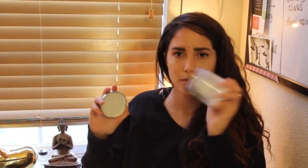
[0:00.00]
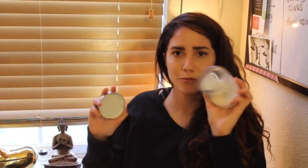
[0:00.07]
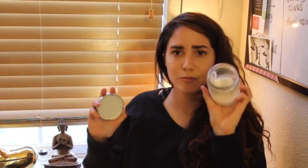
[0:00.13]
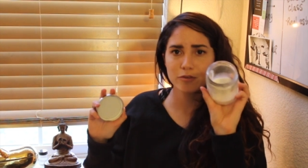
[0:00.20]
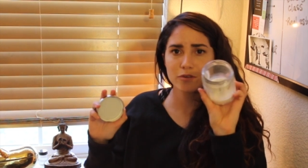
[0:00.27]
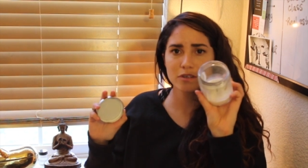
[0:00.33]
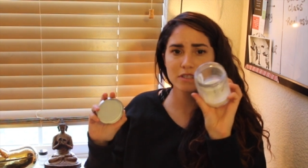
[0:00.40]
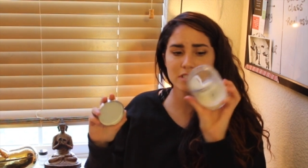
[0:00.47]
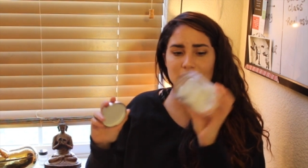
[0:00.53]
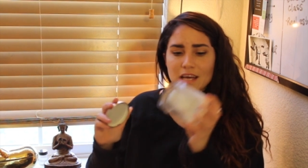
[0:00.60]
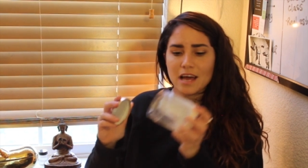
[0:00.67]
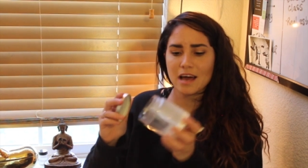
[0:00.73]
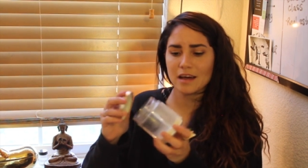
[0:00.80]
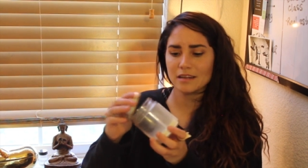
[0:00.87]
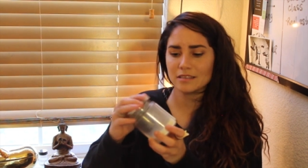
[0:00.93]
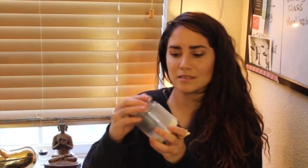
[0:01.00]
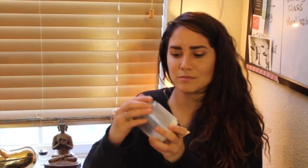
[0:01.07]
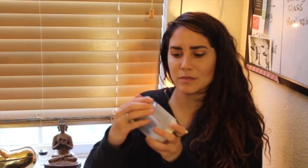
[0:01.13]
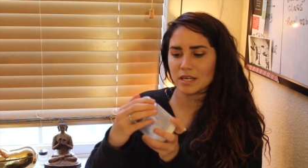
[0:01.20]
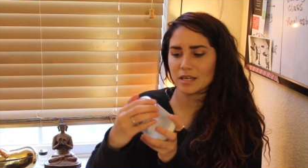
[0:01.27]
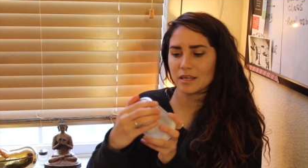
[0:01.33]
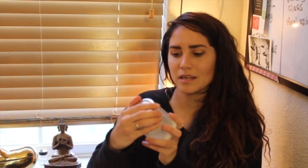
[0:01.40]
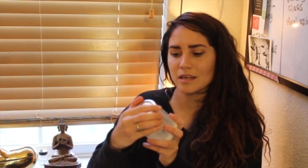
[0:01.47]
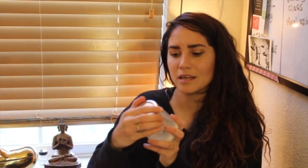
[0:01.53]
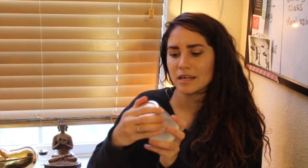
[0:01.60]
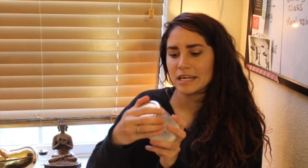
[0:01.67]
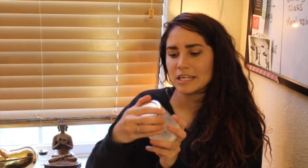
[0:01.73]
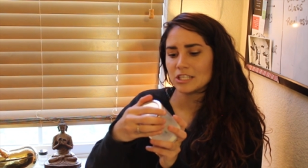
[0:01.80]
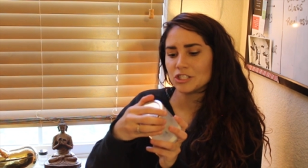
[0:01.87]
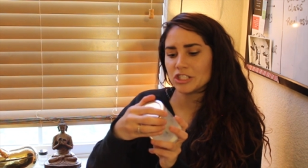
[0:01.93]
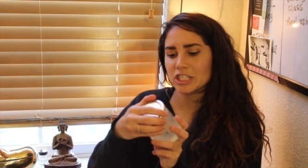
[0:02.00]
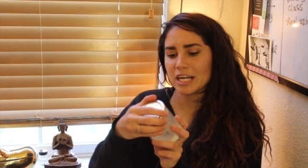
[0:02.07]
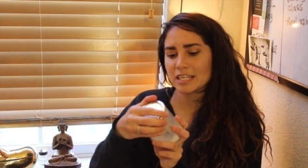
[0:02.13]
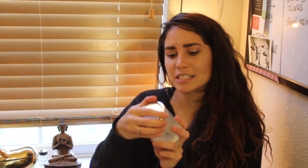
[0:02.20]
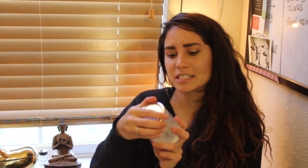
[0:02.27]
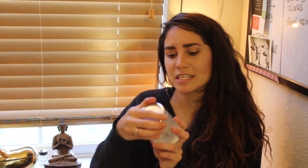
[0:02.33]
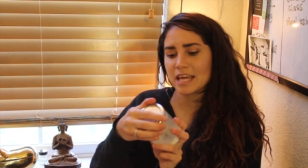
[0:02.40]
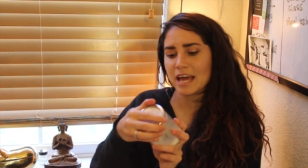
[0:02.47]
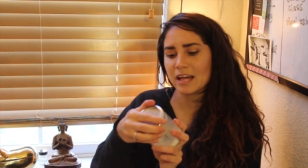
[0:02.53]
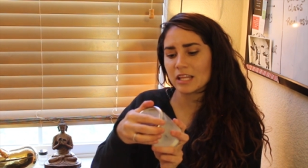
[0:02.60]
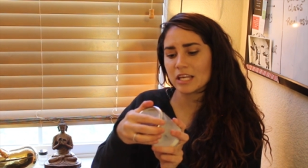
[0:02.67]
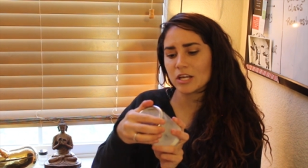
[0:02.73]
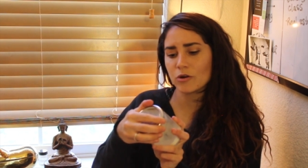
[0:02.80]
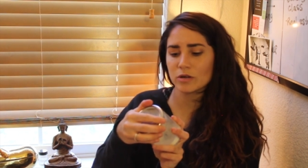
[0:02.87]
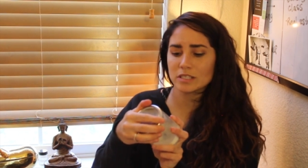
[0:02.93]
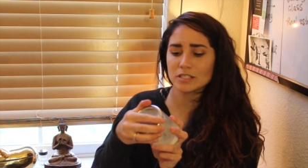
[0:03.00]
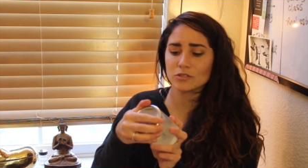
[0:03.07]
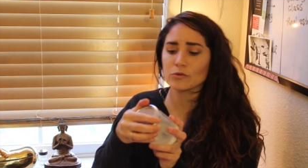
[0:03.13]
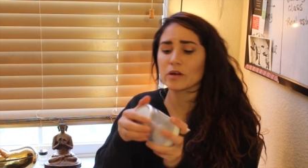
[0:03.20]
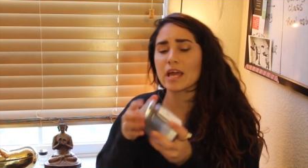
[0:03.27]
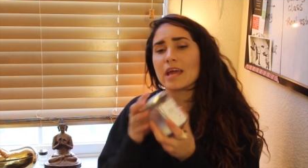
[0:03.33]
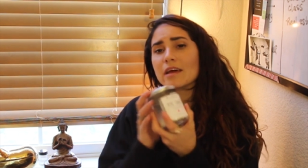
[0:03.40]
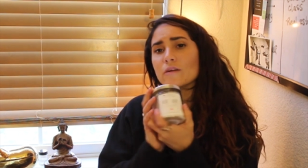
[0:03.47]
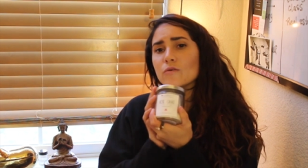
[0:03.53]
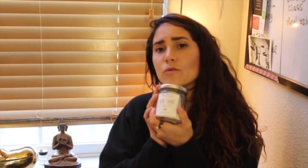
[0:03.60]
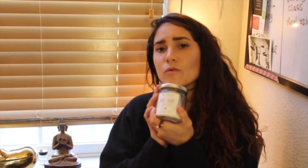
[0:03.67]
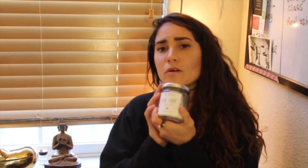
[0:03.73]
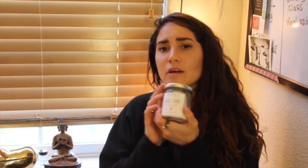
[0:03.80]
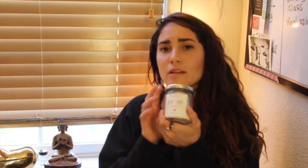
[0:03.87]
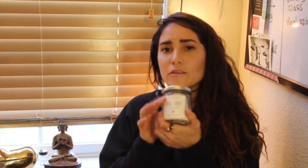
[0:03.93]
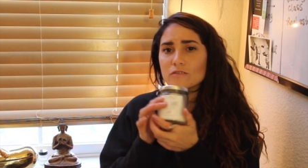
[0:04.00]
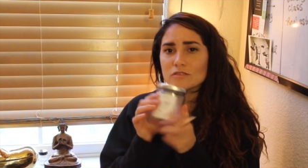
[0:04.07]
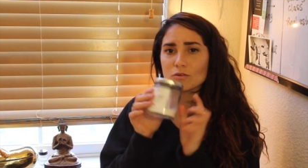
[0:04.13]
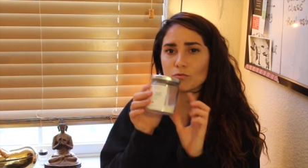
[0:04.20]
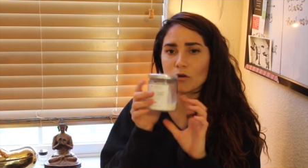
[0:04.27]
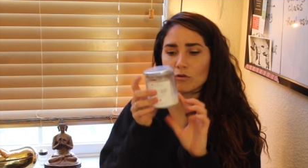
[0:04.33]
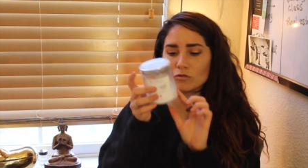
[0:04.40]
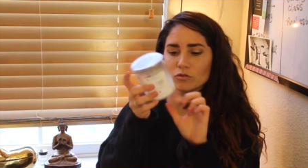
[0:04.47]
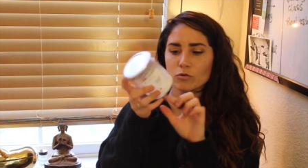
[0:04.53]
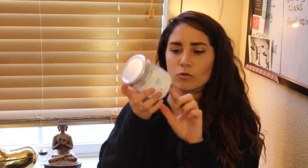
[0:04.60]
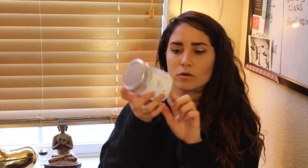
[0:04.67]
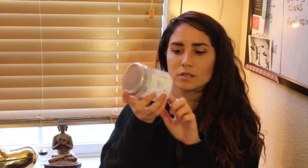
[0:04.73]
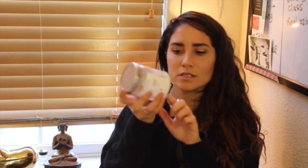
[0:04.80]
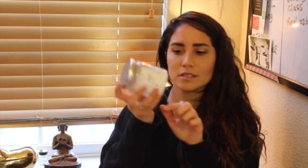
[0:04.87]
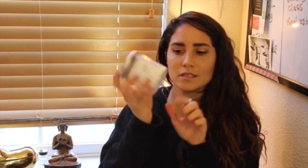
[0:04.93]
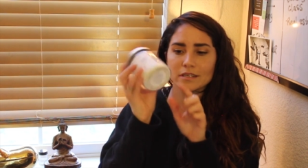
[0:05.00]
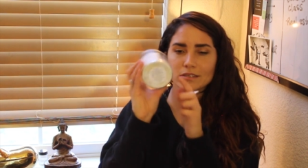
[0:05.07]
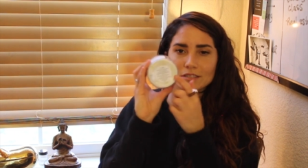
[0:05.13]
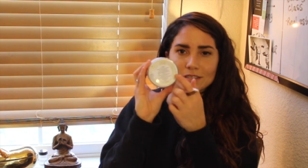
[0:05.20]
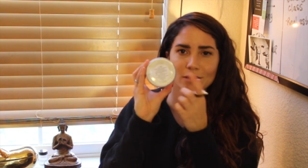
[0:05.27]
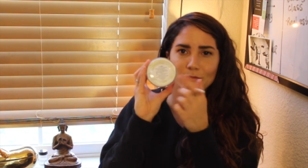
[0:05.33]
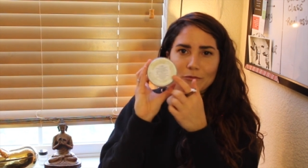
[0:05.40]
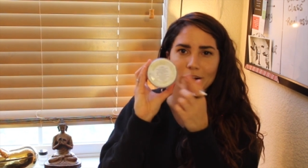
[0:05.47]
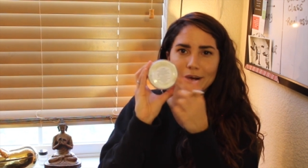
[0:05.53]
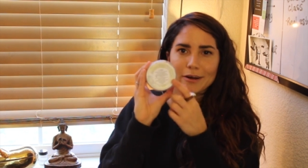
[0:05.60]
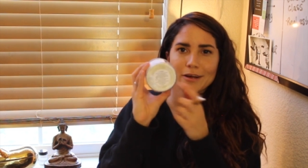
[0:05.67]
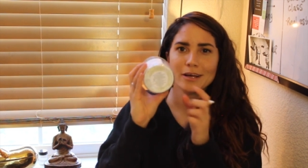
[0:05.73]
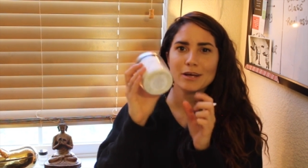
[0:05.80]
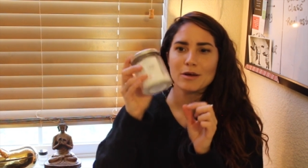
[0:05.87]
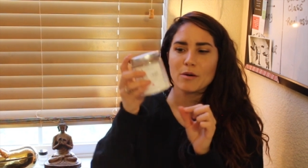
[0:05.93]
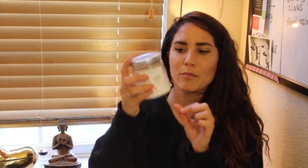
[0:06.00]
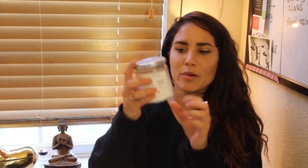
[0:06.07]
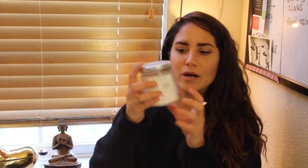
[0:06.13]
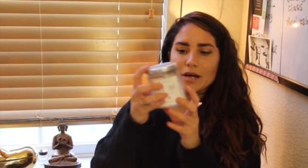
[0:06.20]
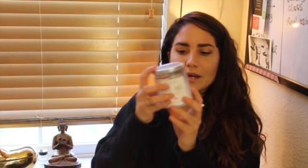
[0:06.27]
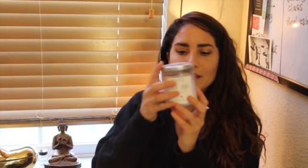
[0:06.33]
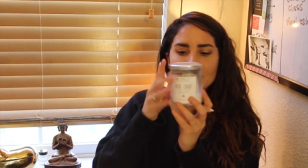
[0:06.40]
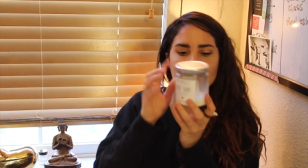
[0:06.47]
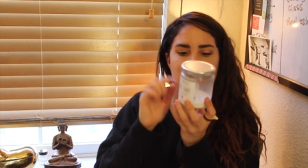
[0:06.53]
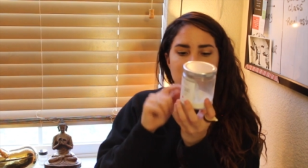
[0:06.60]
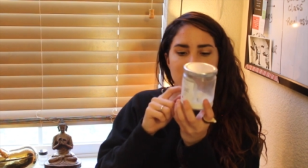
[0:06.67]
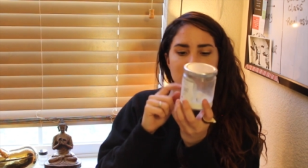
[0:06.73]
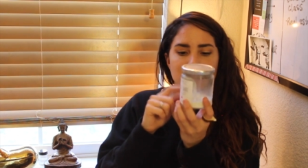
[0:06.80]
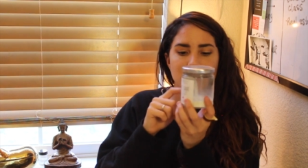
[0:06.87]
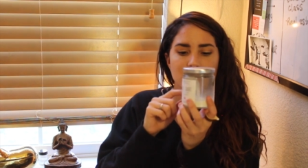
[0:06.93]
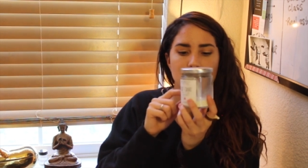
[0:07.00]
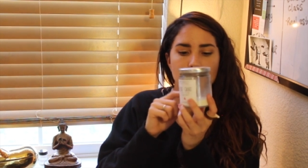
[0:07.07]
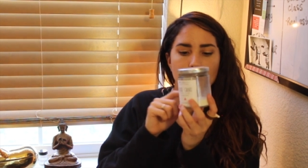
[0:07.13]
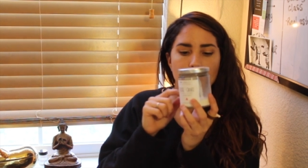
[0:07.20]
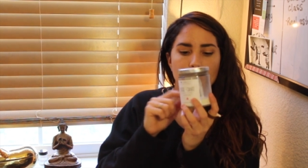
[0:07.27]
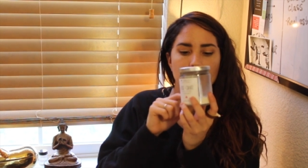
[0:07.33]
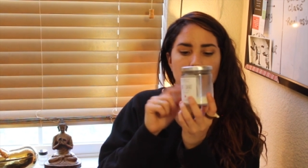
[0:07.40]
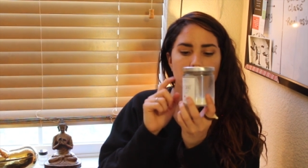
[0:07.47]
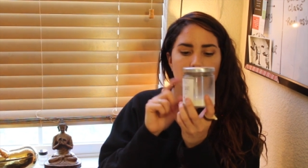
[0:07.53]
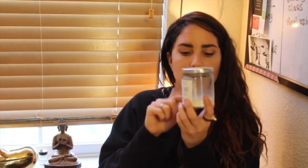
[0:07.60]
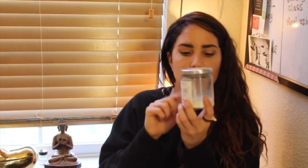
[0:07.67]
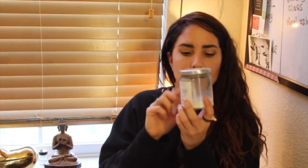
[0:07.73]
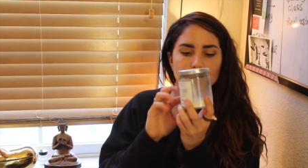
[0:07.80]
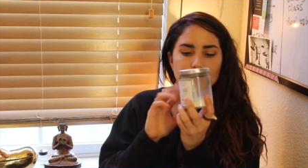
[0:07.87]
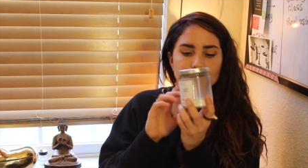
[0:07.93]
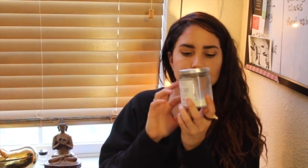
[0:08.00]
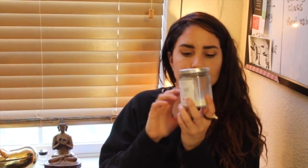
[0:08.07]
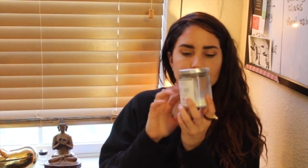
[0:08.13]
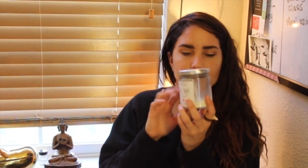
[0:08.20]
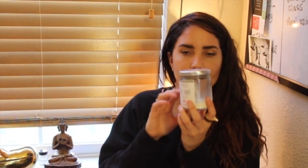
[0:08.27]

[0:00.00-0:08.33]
I'm really sad. It's my Jax Kelly crystal candle, and there's a rose quartz in there somewhere, but the um,